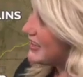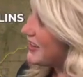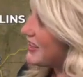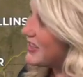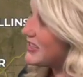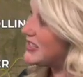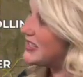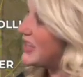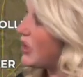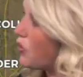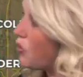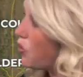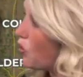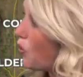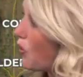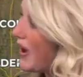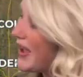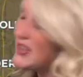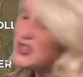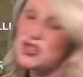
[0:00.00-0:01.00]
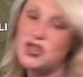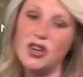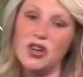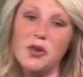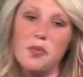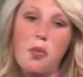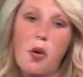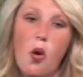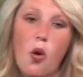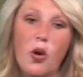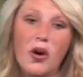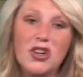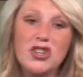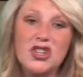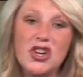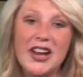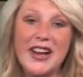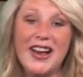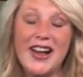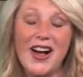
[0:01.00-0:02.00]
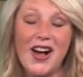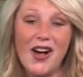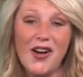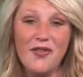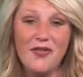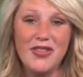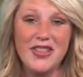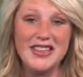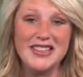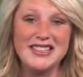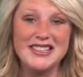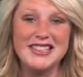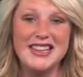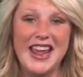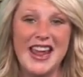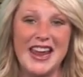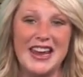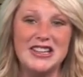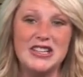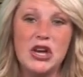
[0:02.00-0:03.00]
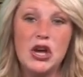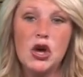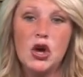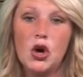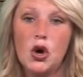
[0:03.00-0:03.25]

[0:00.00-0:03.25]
into the southwestern portion of the state